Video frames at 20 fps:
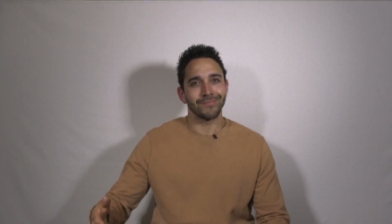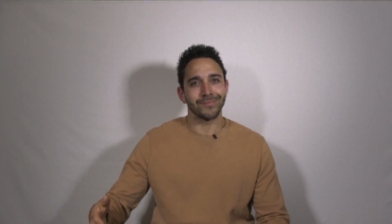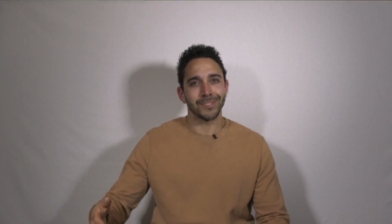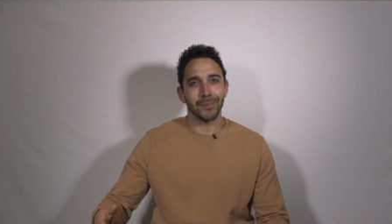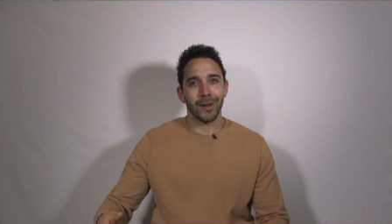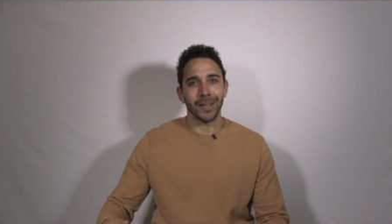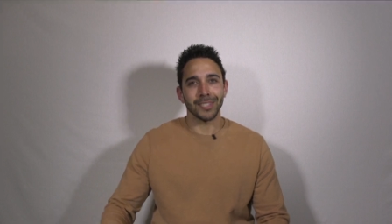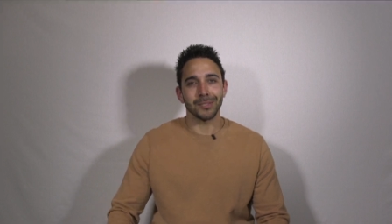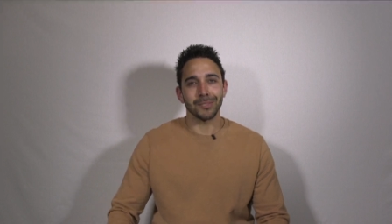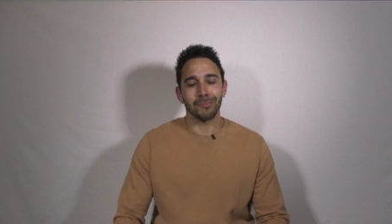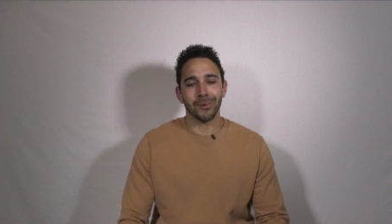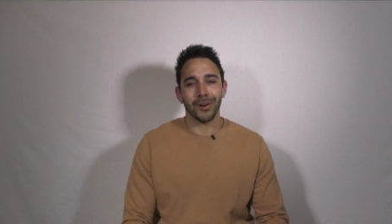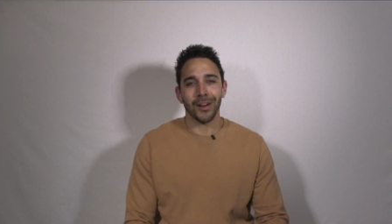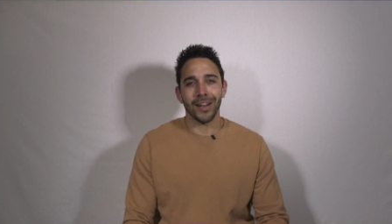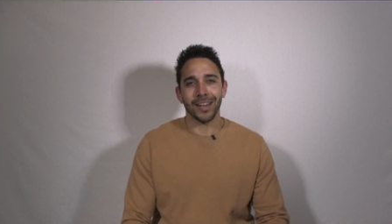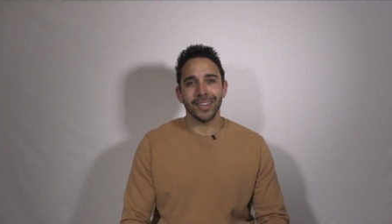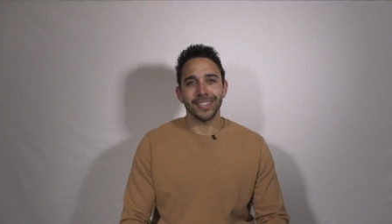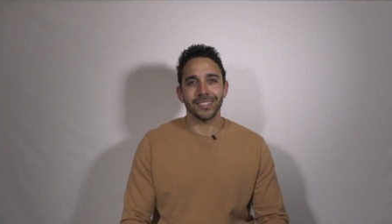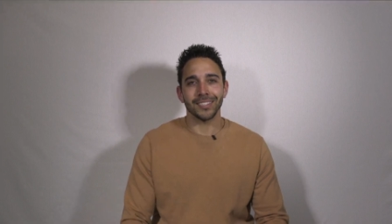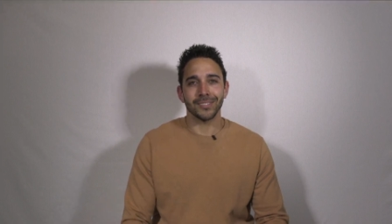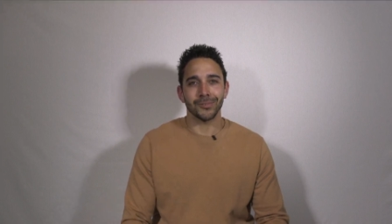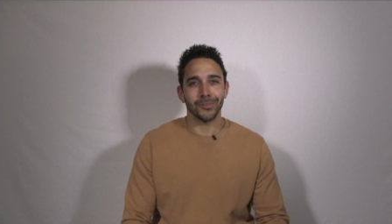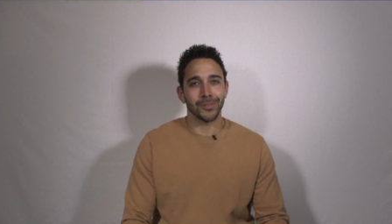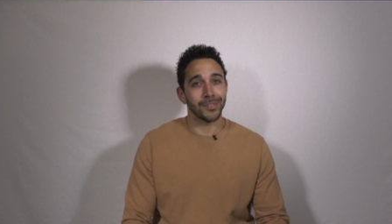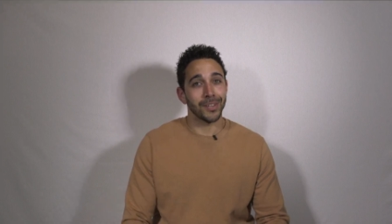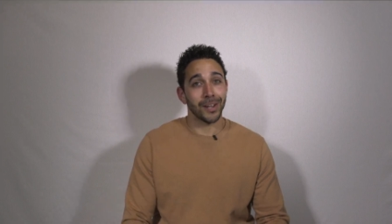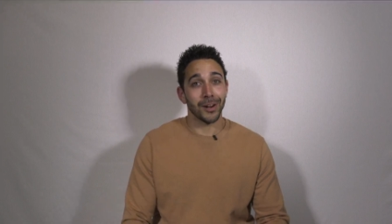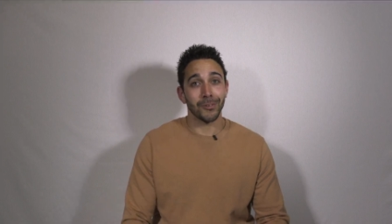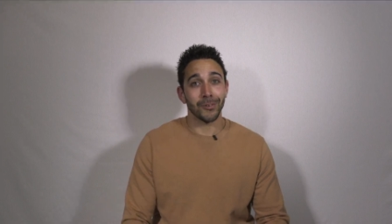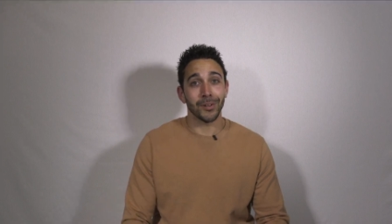to my surprise, well,
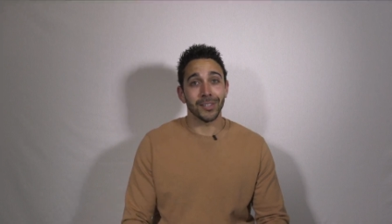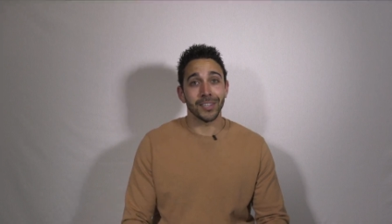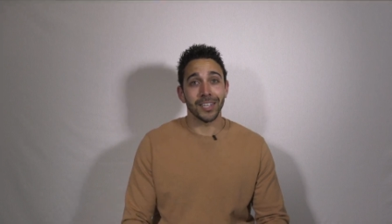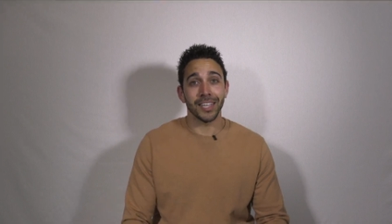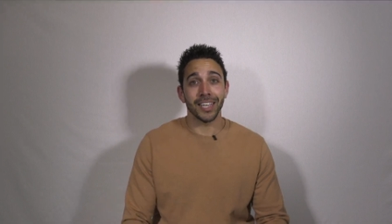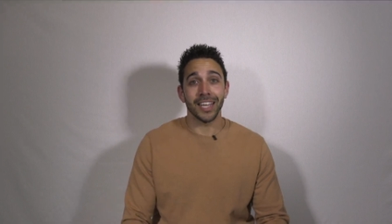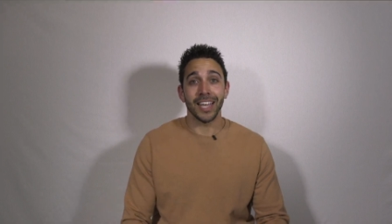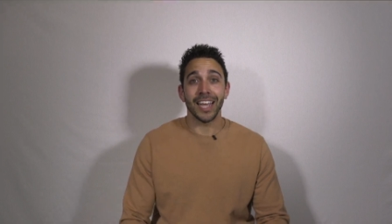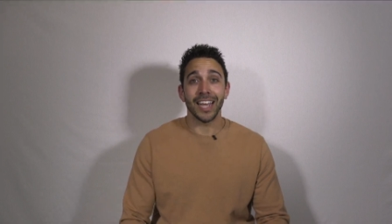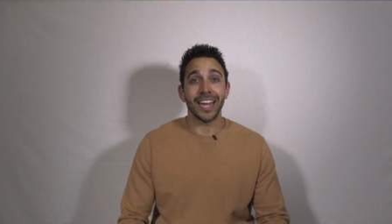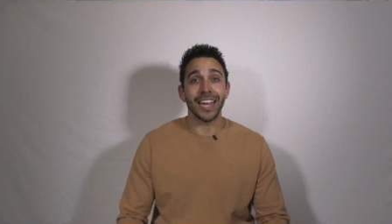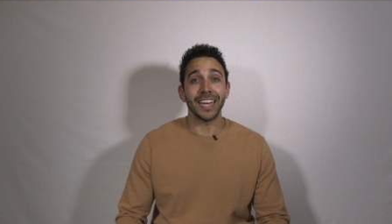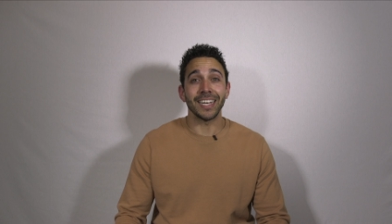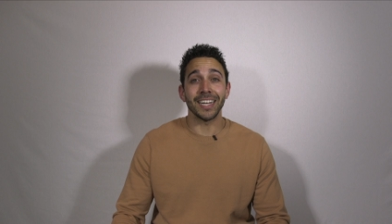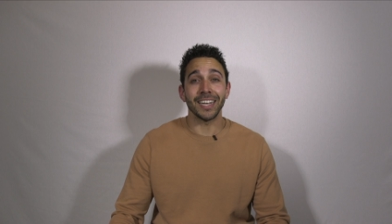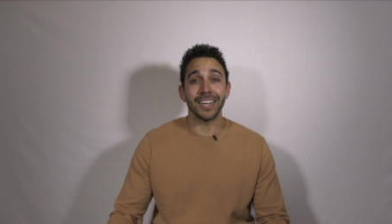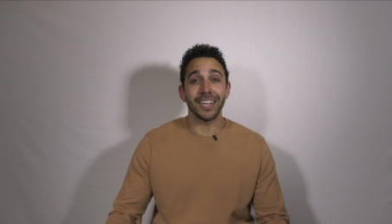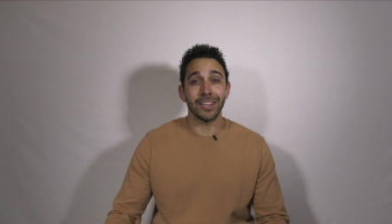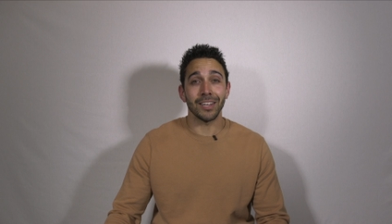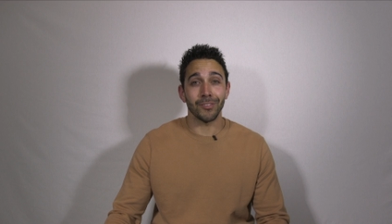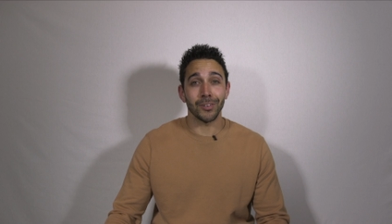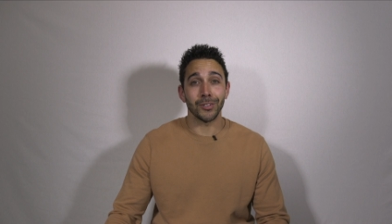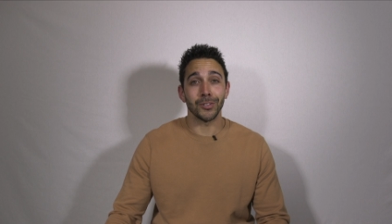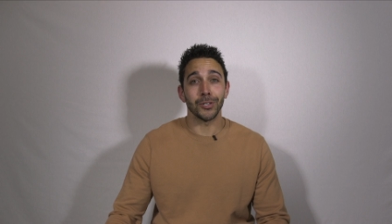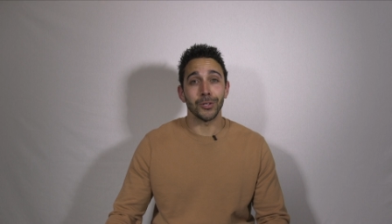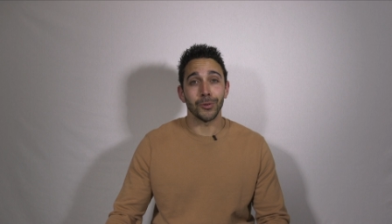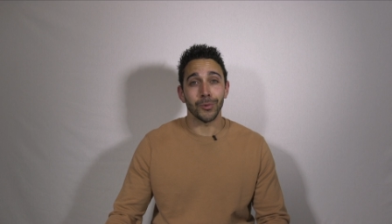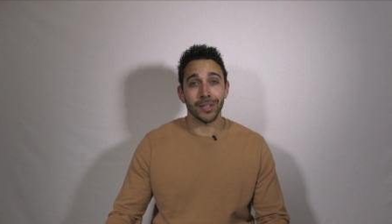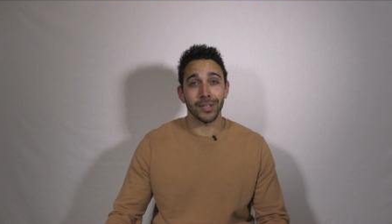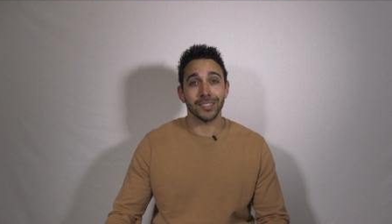not really, he didn't even
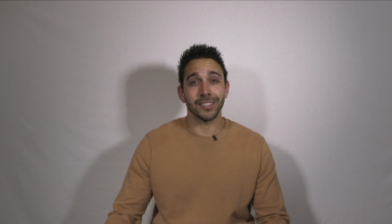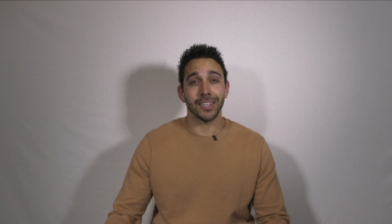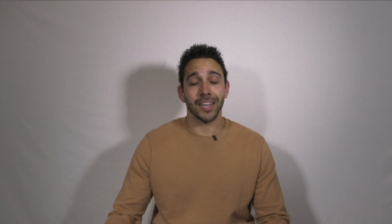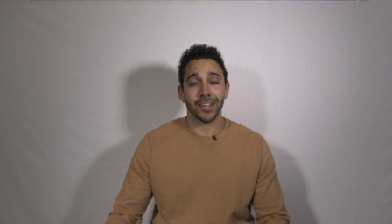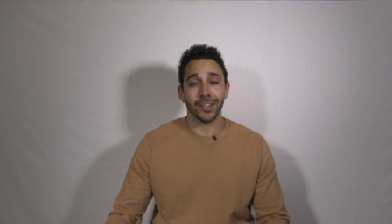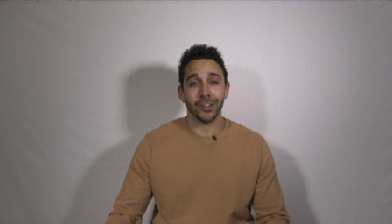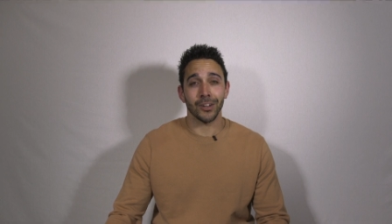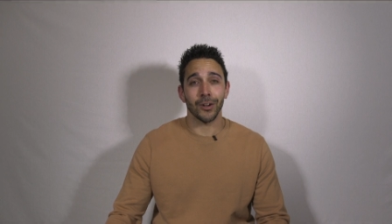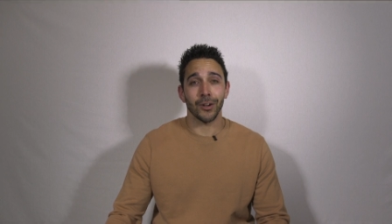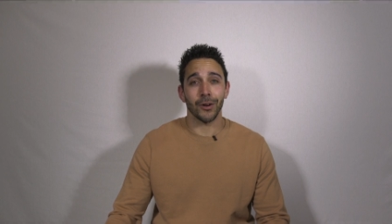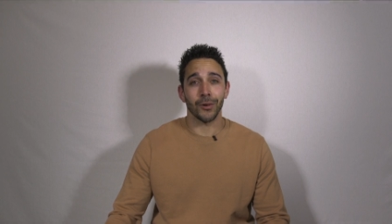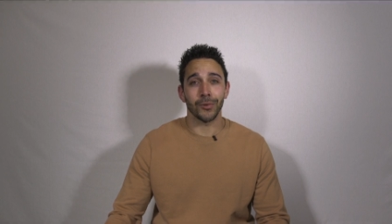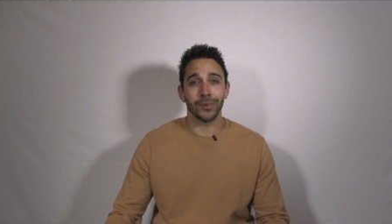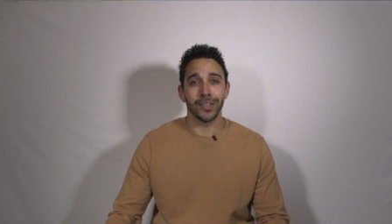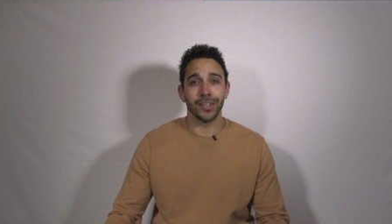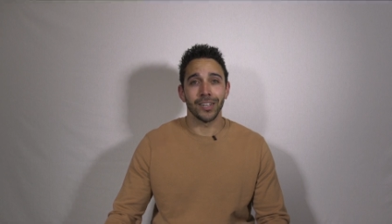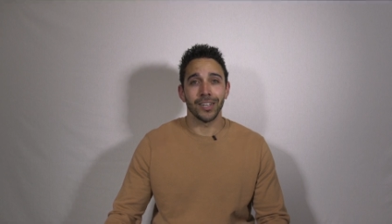do a second coat.